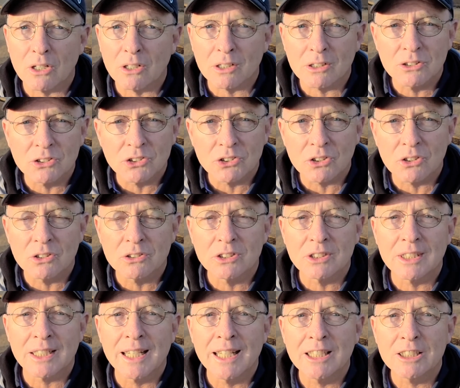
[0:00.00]
our
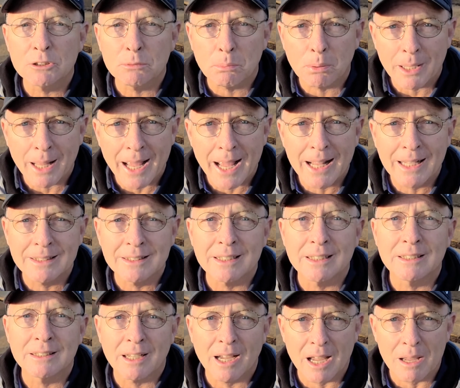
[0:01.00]
concerns to His plans
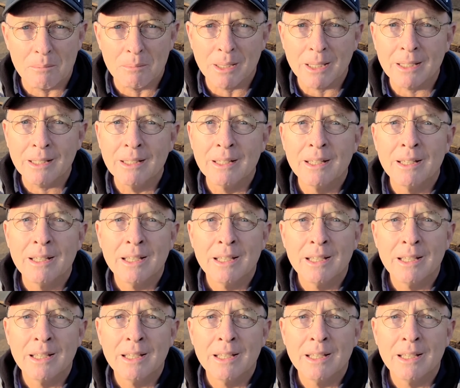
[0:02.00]
and timing.